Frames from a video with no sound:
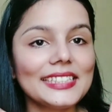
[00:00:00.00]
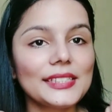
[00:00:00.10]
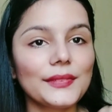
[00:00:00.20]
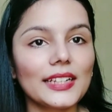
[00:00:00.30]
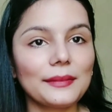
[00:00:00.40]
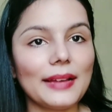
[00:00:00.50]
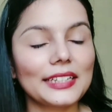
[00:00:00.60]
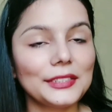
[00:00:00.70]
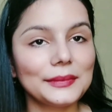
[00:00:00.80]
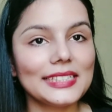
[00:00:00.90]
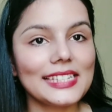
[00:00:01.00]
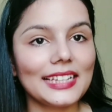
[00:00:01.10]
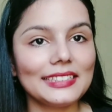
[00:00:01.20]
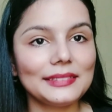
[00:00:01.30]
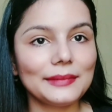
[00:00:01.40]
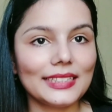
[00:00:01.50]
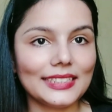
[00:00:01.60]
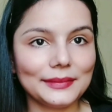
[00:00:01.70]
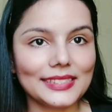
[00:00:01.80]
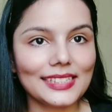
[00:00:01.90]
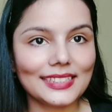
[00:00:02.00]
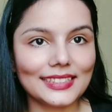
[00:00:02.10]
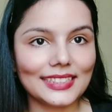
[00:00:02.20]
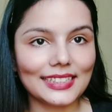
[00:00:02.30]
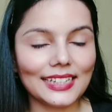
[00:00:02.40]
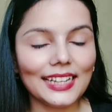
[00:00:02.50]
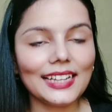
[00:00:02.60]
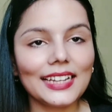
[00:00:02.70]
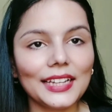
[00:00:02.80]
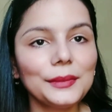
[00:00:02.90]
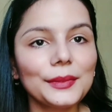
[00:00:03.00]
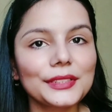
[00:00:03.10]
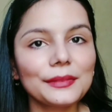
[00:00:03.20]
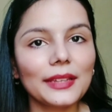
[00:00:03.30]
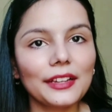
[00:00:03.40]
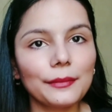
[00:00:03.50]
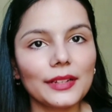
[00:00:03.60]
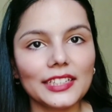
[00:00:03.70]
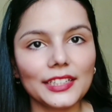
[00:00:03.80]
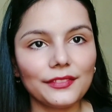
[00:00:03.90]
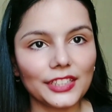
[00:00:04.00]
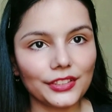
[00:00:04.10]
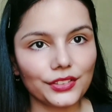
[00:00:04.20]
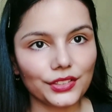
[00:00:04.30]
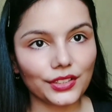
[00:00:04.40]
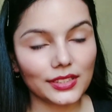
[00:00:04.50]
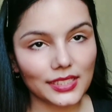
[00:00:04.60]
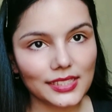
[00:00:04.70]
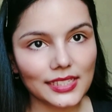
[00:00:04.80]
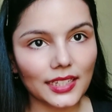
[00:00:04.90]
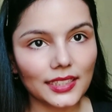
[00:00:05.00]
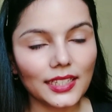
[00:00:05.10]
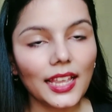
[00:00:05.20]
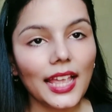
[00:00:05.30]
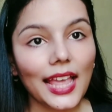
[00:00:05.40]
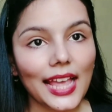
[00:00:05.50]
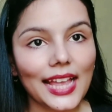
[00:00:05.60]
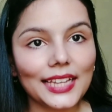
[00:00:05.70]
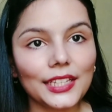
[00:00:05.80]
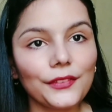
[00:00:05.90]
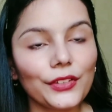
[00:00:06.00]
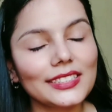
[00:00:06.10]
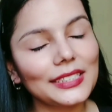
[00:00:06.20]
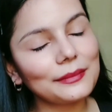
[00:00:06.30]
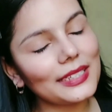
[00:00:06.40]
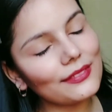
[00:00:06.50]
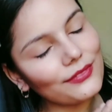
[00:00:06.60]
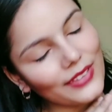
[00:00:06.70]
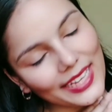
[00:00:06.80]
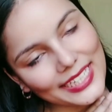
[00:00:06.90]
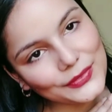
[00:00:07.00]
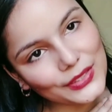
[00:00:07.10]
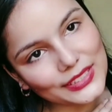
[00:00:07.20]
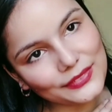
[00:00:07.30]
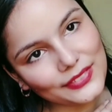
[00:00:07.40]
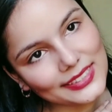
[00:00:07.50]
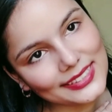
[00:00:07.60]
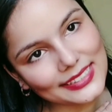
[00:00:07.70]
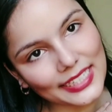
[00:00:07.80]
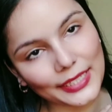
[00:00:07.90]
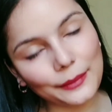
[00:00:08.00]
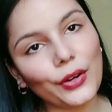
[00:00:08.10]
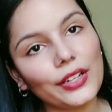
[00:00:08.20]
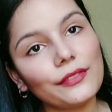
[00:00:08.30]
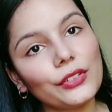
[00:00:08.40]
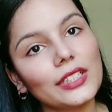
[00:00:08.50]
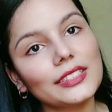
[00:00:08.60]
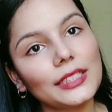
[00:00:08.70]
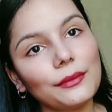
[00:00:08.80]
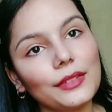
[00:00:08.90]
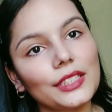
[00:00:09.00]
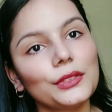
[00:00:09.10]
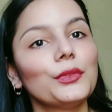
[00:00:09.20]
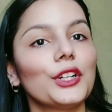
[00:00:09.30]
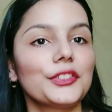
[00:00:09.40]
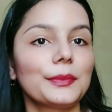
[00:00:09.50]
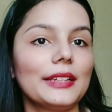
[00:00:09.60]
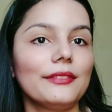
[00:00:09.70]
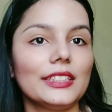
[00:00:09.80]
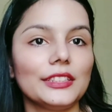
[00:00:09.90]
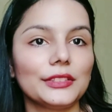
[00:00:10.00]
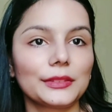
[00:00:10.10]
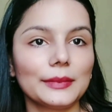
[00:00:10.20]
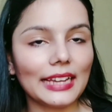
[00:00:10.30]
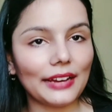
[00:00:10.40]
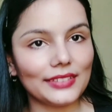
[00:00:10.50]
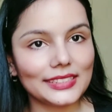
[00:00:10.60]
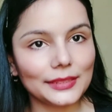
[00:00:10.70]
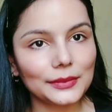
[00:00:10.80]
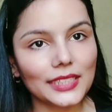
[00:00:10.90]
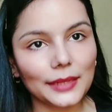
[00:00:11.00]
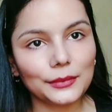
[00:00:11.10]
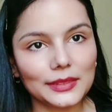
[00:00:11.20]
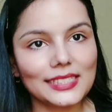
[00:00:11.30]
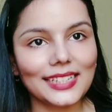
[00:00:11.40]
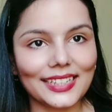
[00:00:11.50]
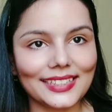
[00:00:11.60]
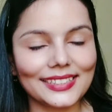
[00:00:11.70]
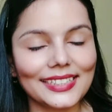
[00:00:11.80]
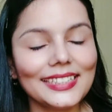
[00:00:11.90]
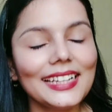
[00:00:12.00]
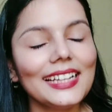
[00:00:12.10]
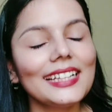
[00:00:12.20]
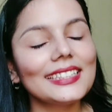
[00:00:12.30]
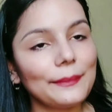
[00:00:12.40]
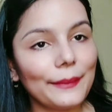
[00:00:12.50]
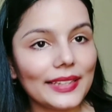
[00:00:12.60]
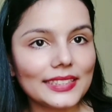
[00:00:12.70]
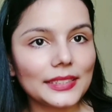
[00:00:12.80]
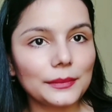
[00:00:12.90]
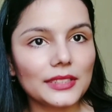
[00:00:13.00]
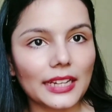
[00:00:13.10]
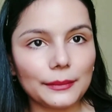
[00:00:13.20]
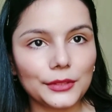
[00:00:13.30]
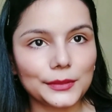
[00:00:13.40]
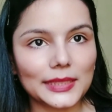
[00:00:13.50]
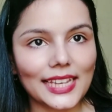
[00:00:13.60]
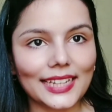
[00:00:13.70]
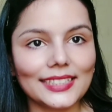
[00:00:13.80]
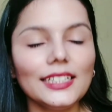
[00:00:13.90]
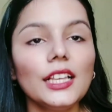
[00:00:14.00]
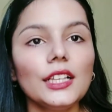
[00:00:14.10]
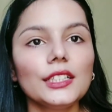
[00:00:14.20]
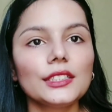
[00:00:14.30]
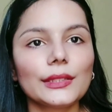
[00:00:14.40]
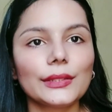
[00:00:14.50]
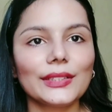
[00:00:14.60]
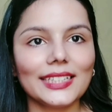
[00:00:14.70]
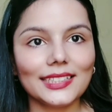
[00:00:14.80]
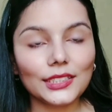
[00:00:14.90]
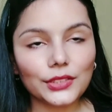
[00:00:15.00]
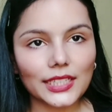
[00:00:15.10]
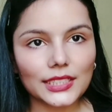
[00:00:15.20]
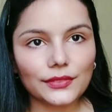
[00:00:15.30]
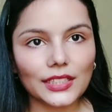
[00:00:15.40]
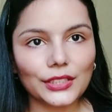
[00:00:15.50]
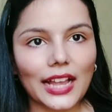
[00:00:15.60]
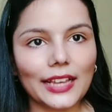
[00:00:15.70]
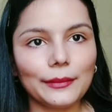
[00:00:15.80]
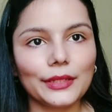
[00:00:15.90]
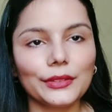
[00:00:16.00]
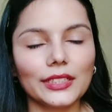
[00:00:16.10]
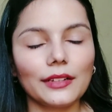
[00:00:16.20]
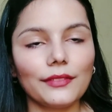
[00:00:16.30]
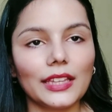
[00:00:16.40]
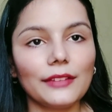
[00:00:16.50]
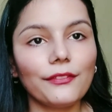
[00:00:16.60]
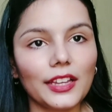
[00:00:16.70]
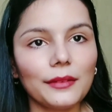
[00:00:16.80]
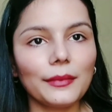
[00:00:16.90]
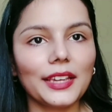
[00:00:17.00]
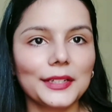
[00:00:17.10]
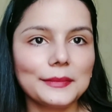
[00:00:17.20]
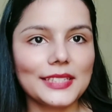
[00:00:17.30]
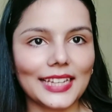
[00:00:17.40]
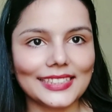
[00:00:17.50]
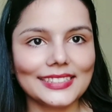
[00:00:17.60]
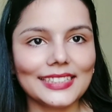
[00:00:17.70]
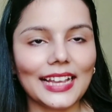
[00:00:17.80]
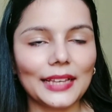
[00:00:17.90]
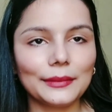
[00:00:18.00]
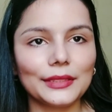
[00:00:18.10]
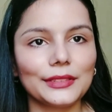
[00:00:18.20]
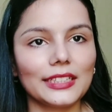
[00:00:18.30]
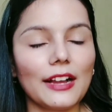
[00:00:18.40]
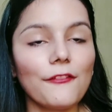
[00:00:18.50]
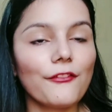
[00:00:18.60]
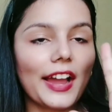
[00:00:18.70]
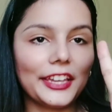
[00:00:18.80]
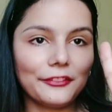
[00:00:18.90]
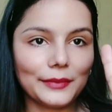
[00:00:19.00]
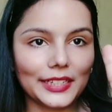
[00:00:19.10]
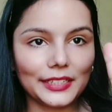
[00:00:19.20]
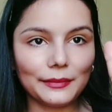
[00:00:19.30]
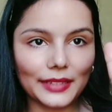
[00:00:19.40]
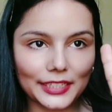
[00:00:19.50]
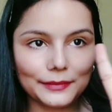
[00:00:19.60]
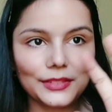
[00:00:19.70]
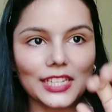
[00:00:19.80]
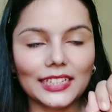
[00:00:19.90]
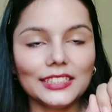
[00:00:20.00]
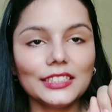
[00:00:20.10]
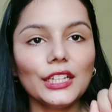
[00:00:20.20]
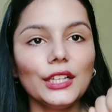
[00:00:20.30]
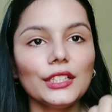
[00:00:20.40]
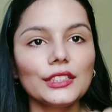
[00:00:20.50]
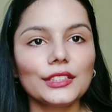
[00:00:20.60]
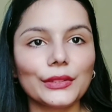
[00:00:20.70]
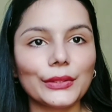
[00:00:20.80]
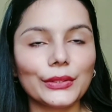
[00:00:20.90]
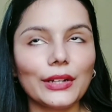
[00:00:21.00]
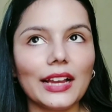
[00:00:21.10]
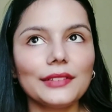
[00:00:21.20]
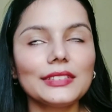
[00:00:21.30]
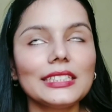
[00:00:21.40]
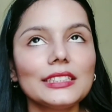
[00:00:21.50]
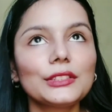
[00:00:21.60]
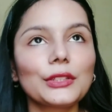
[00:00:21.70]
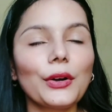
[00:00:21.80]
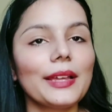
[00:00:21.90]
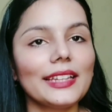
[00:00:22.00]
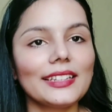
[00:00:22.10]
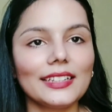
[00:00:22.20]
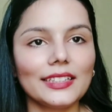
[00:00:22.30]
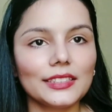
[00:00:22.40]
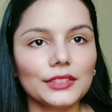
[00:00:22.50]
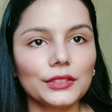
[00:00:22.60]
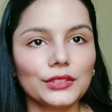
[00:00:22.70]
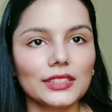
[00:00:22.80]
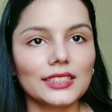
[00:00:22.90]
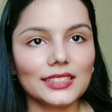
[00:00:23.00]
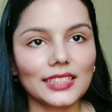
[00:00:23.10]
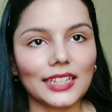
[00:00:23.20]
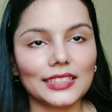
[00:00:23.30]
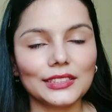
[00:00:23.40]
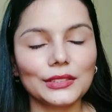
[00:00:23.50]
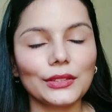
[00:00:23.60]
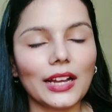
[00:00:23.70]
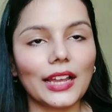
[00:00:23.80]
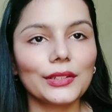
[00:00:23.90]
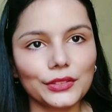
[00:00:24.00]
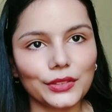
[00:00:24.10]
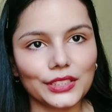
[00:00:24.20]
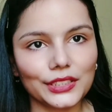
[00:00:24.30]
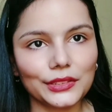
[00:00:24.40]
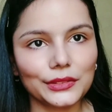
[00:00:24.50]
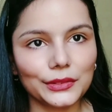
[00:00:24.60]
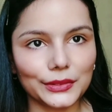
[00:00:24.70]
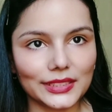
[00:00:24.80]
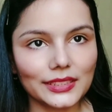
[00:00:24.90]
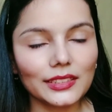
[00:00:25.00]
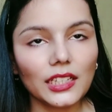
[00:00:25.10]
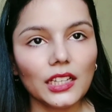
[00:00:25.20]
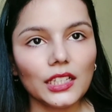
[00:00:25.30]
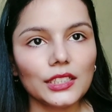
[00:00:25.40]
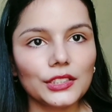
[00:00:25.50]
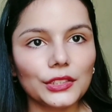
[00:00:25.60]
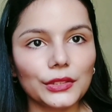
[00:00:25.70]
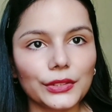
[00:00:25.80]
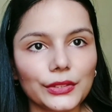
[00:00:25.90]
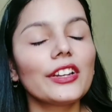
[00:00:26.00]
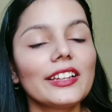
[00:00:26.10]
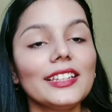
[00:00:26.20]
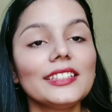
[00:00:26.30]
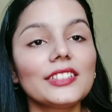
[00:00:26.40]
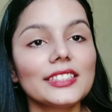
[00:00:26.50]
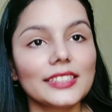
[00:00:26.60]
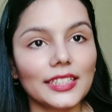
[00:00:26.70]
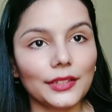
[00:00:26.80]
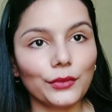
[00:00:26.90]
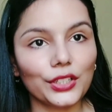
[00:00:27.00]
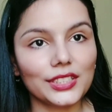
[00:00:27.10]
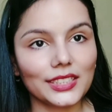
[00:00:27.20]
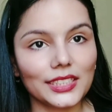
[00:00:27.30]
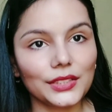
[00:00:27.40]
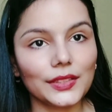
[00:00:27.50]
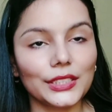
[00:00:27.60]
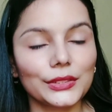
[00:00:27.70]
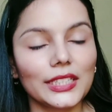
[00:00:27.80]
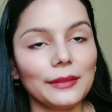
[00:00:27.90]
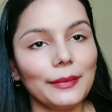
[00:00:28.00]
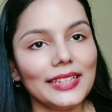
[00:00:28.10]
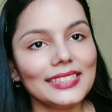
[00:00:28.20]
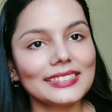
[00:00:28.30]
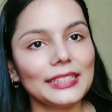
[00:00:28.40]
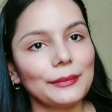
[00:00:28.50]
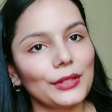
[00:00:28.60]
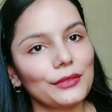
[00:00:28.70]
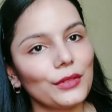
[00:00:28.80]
welcome back to my channel. My name is Kritika and I do post makeup related videos on this channel. And if you are seeing my face for the first time, or if you are someone who watch my videos but haven't subscribed to my channel yet, then please subscribe to my channel. So in today's video I'll be doing a very fun makeup challenge. I'll be doing a 5-minute makeup challenge. So I've seen so many creators doing this challenge, so I also wanted to do this. So if you are really interested in watching this video, then please keep on